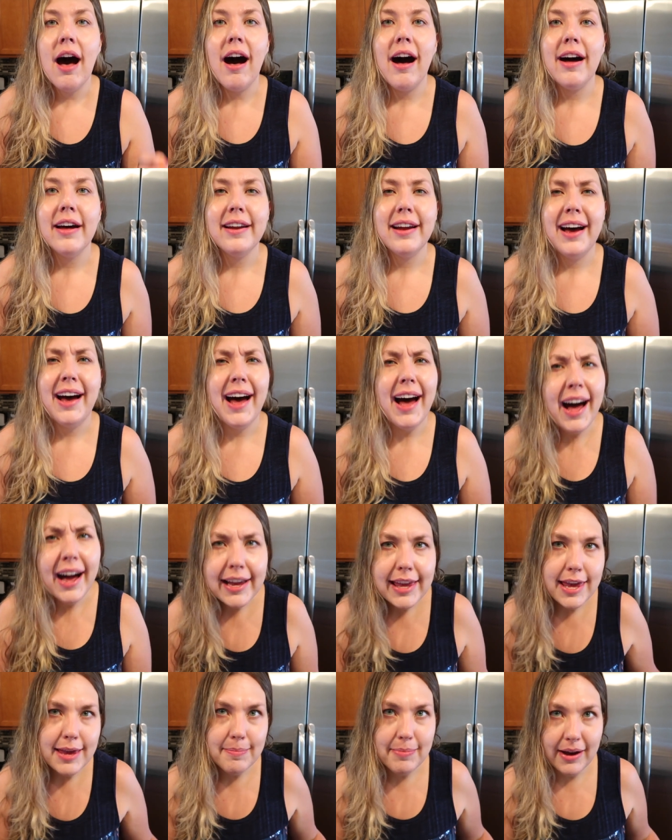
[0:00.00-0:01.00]
on a
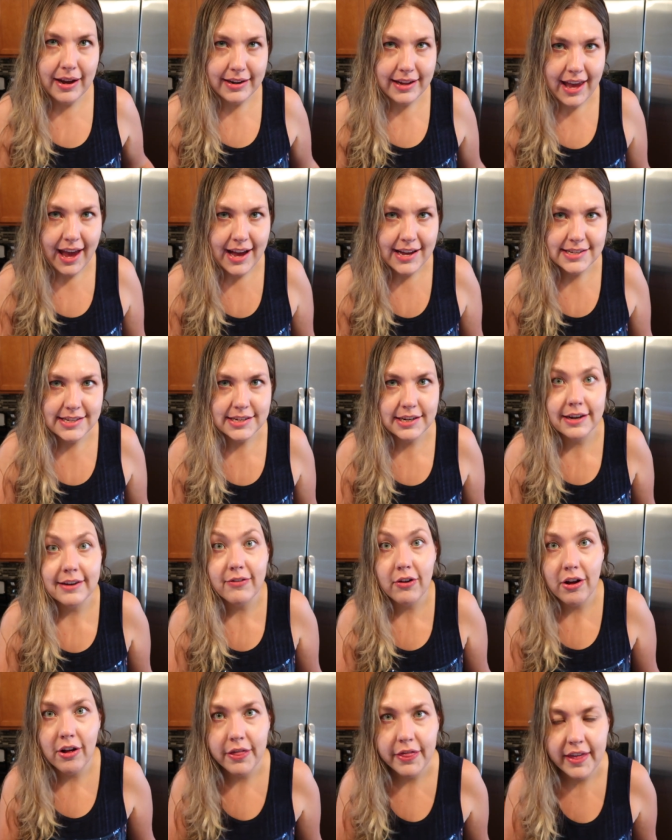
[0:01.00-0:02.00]
hockey podcast
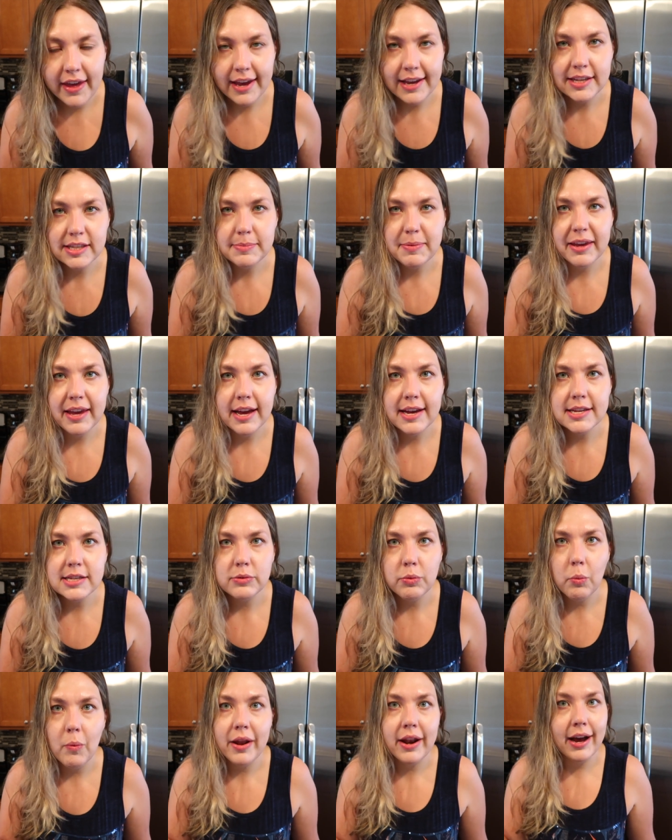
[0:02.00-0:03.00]
of all things
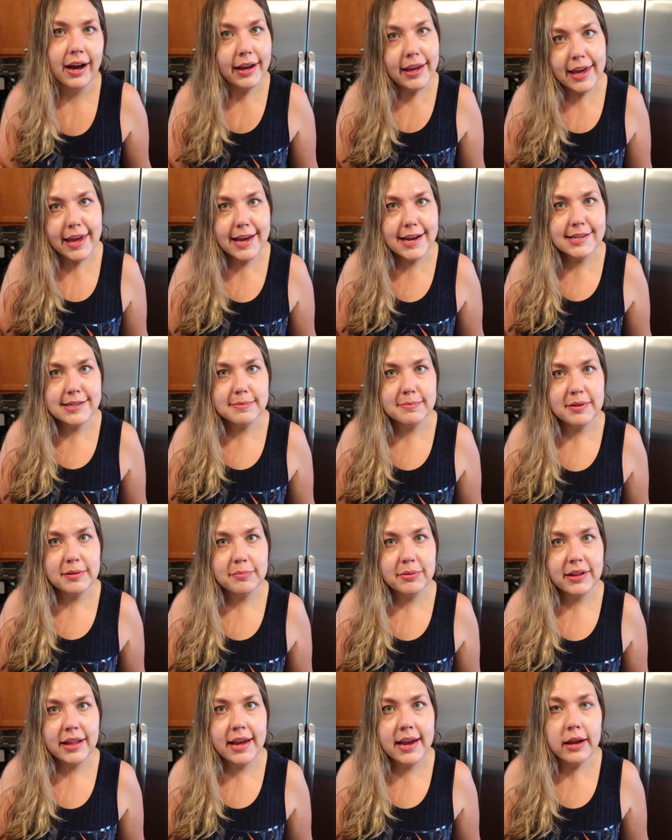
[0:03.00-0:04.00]
because when hockey hasn't been
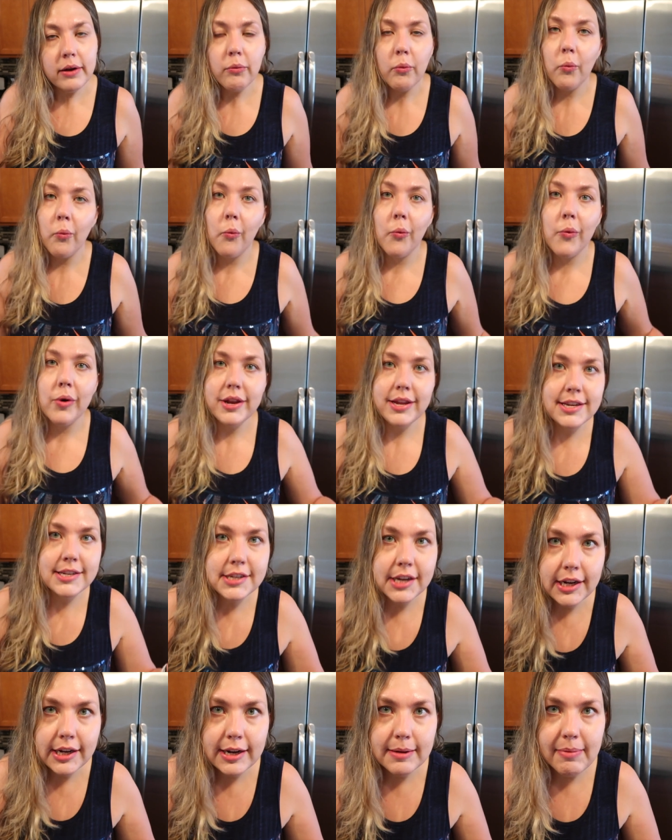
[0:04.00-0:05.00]
played, what do you
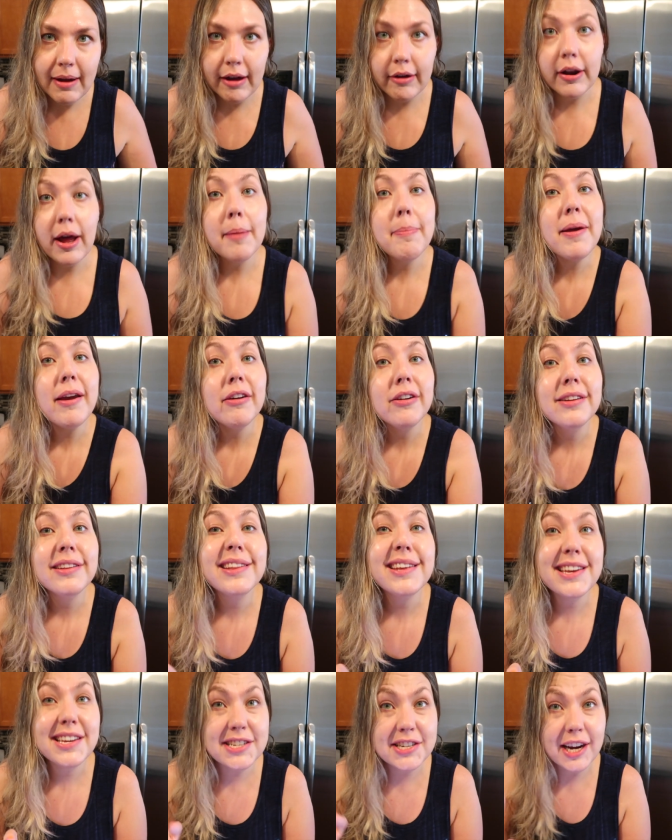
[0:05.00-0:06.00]
talk about?
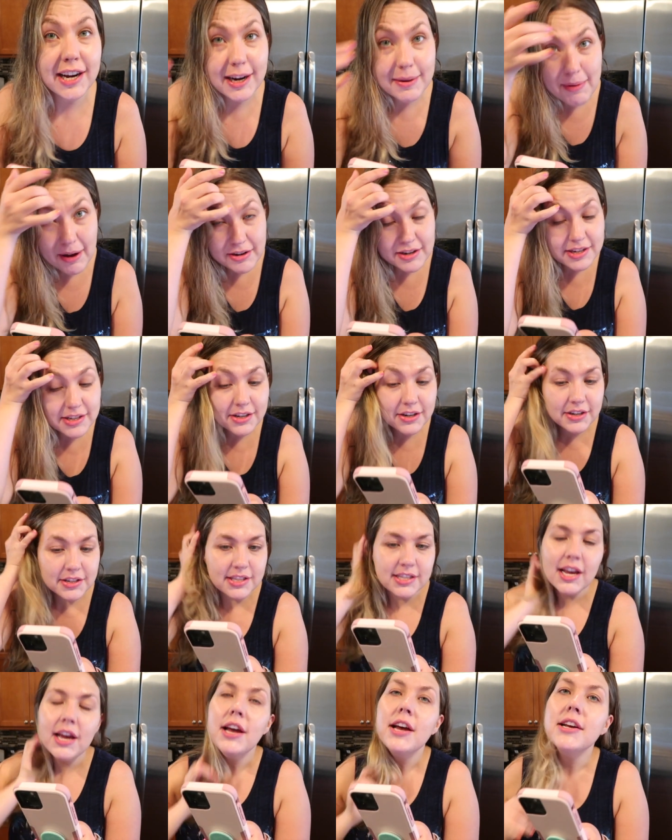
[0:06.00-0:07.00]
Apparently you talk about
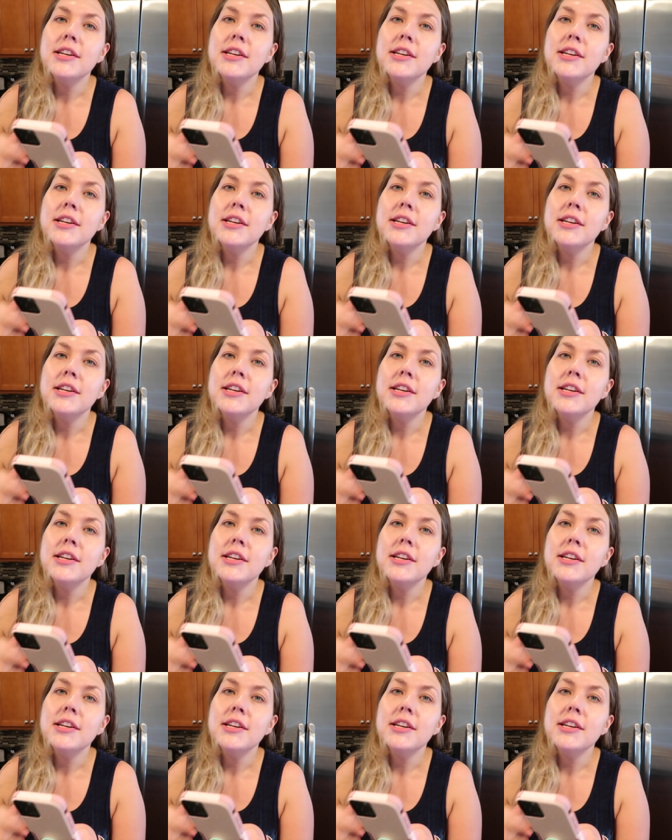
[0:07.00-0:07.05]
desserts.